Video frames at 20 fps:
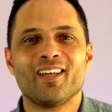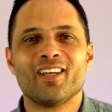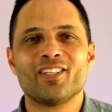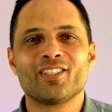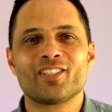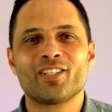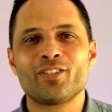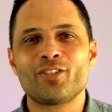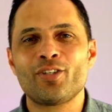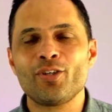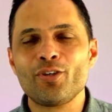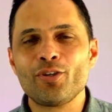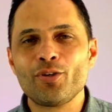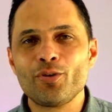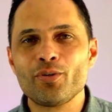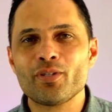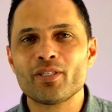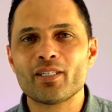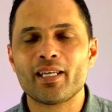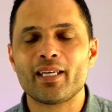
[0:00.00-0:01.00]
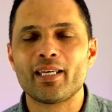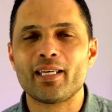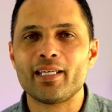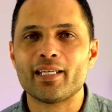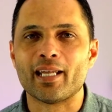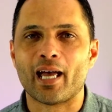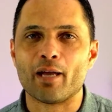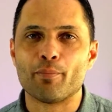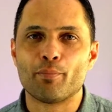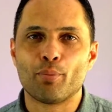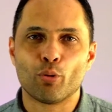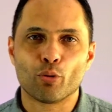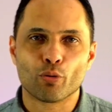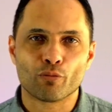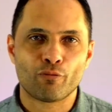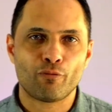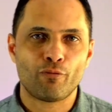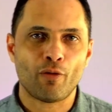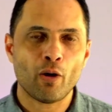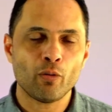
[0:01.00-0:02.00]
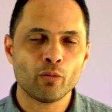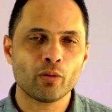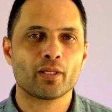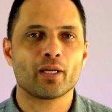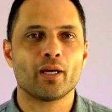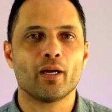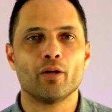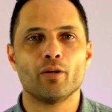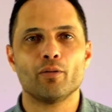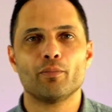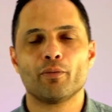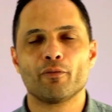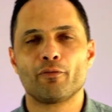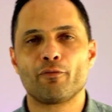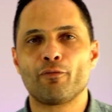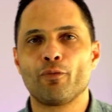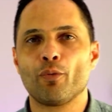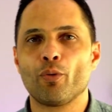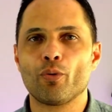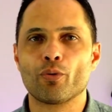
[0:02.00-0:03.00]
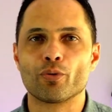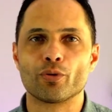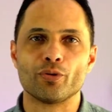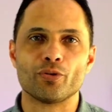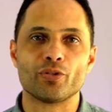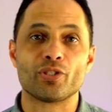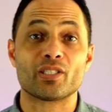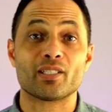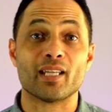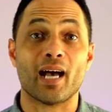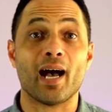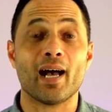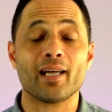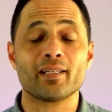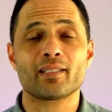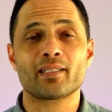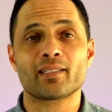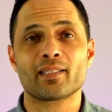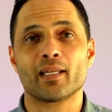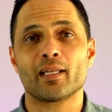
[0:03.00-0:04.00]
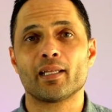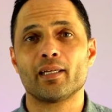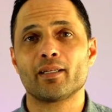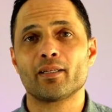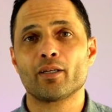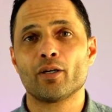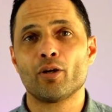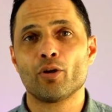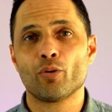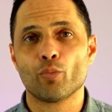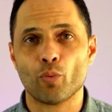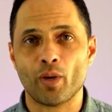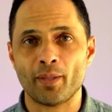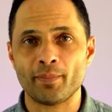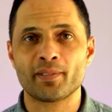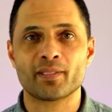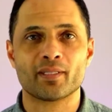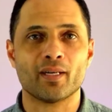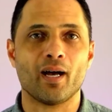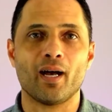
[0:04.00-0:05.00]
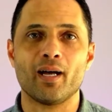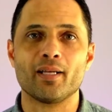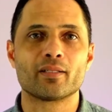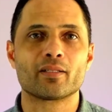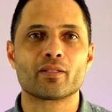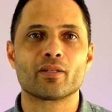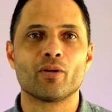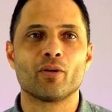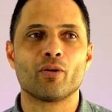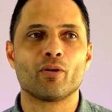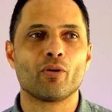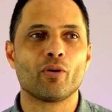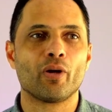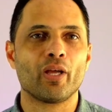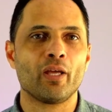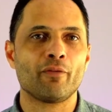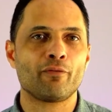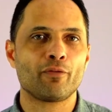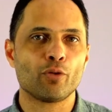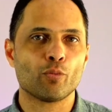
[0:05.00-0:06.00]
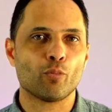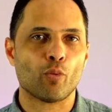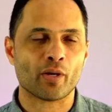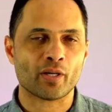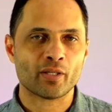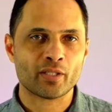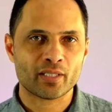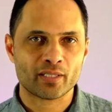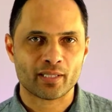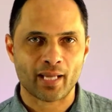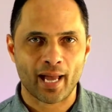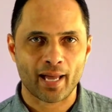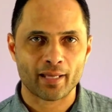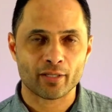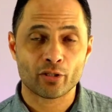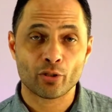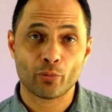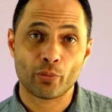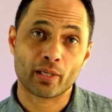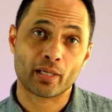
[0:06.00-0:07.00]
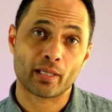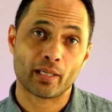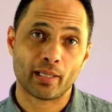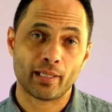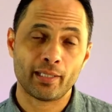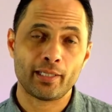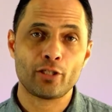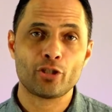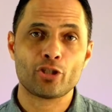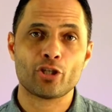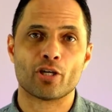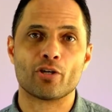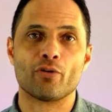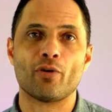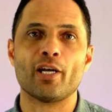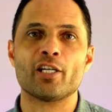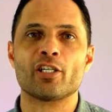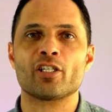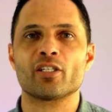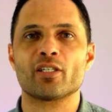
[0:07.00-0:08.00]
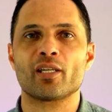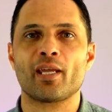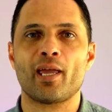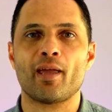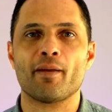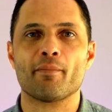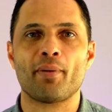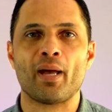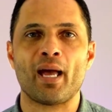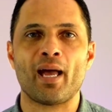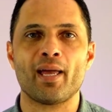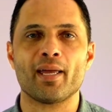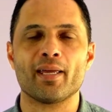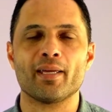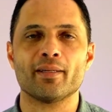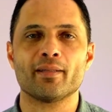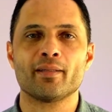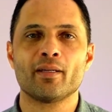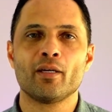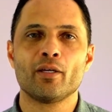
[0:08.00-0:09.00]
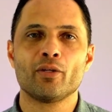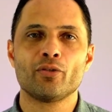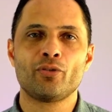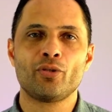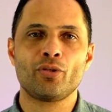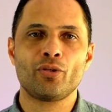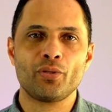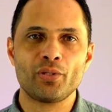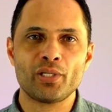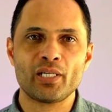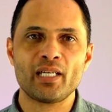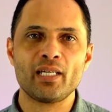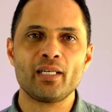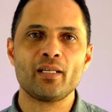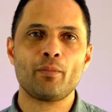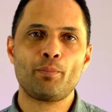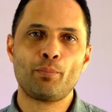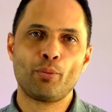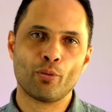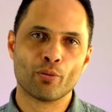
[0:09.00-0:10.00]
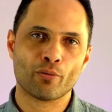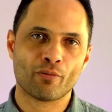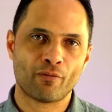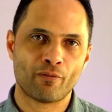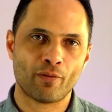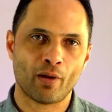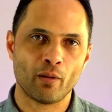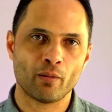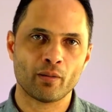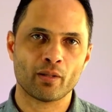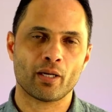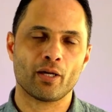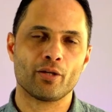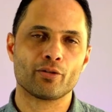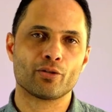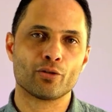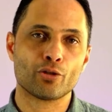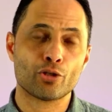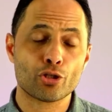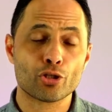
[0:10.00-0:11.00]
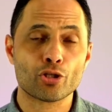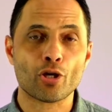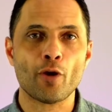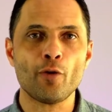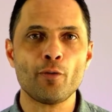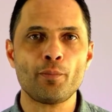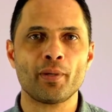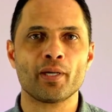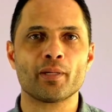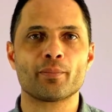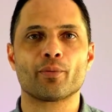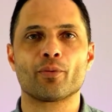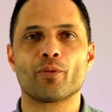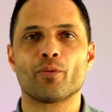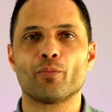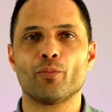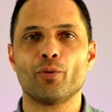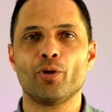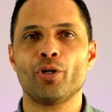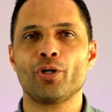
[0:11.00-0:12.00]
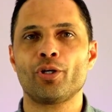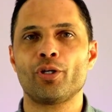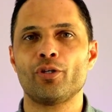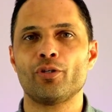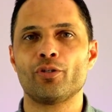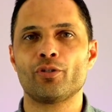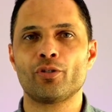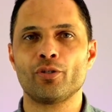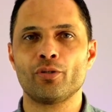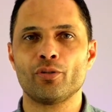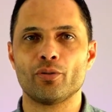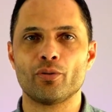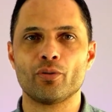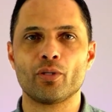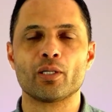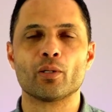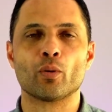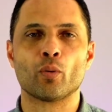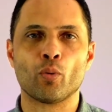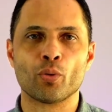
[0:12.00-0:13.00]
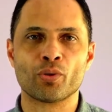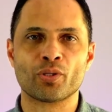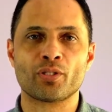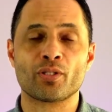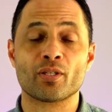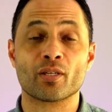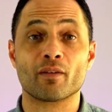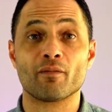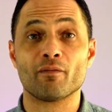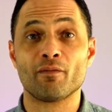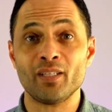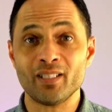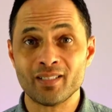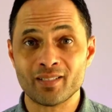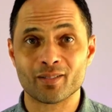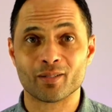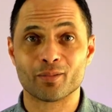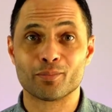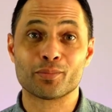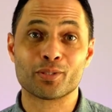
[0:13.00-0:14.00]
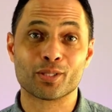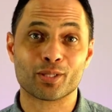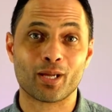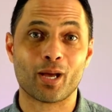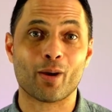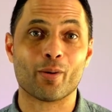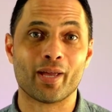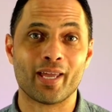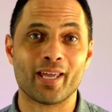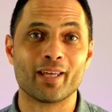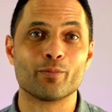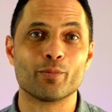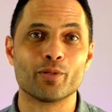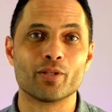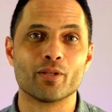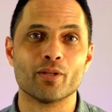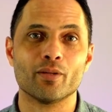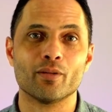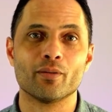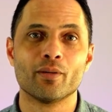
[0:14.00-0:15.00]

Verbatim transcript: So do you need a portfolio before you start selling websites? Or if you want to start doing a lead generation campaign, do you need a portfolio to show people the work you do in order to convince them to go ahead with you?